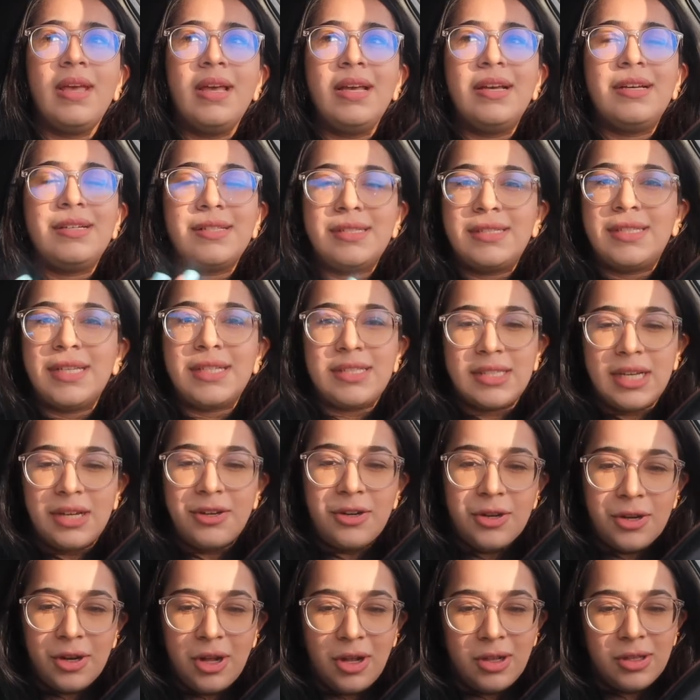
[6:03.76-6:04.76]

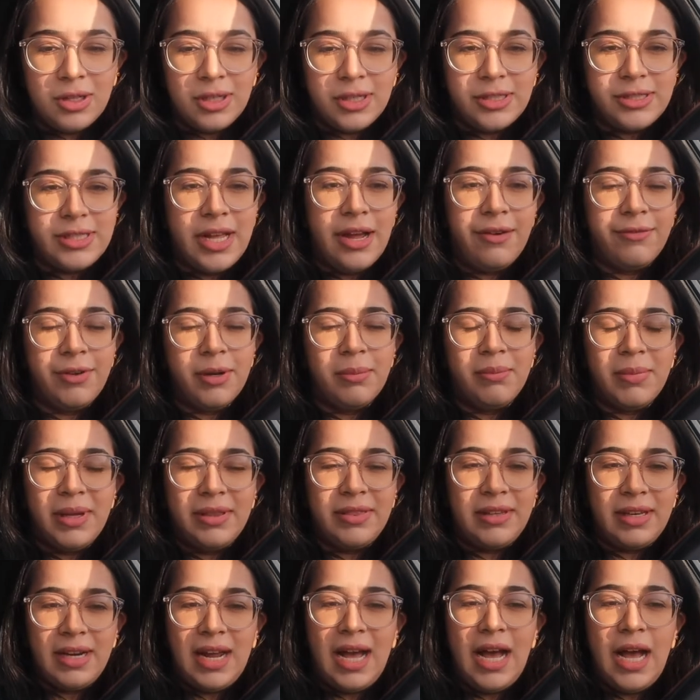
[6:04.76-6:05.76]
$600 every
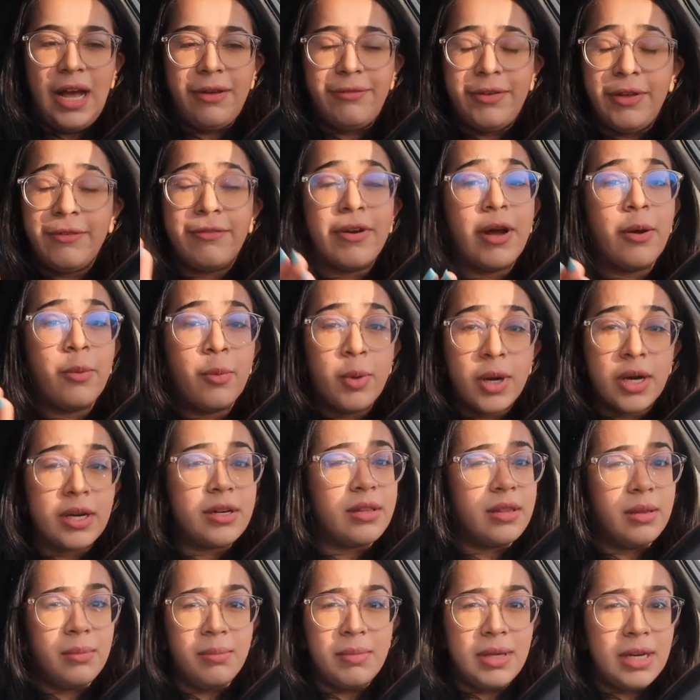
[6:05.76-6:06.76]
month and a half if I
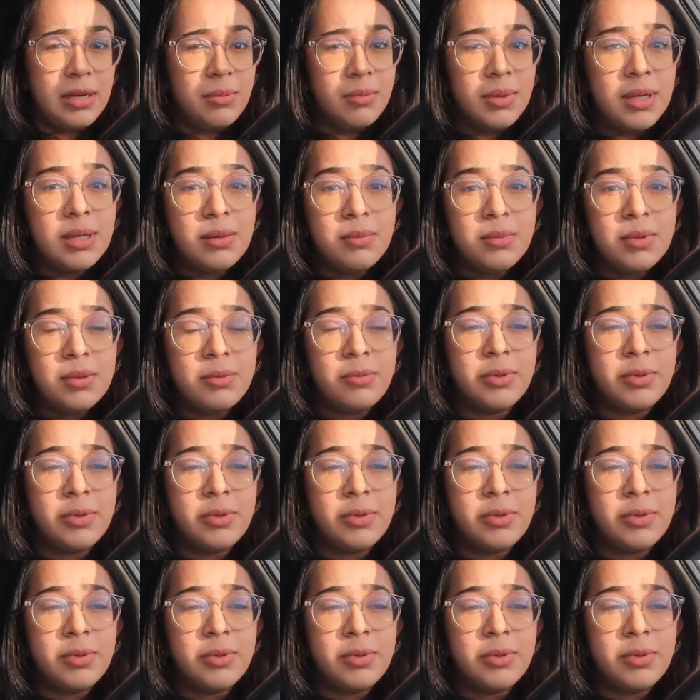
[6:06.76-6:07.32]
worked the minimum,